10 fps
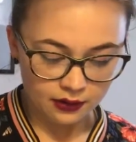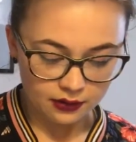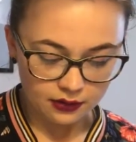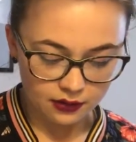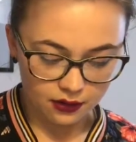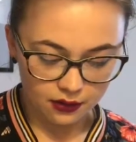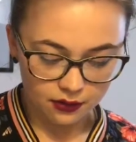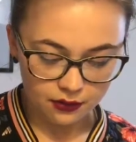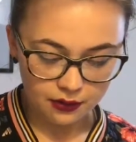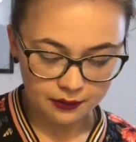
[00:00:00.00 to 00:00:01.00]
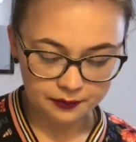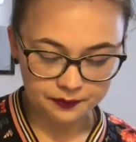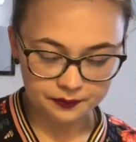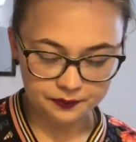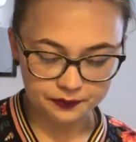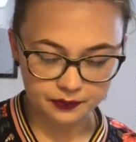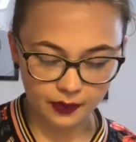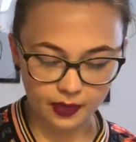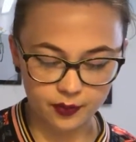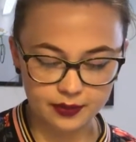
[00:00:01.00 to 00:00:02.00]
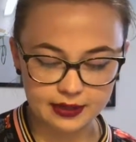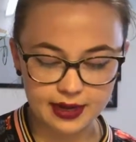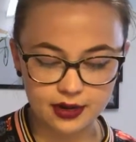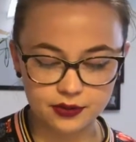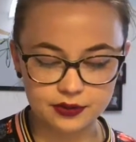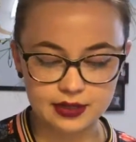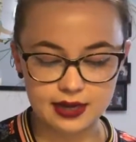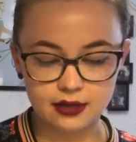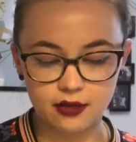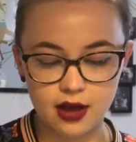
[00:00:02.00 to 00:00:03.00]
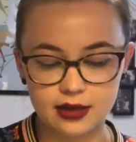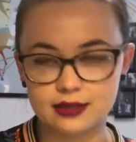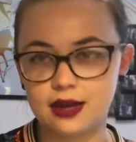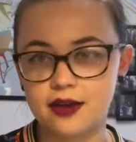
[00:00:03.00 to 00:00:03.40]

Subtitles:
So the potatoes take the longest,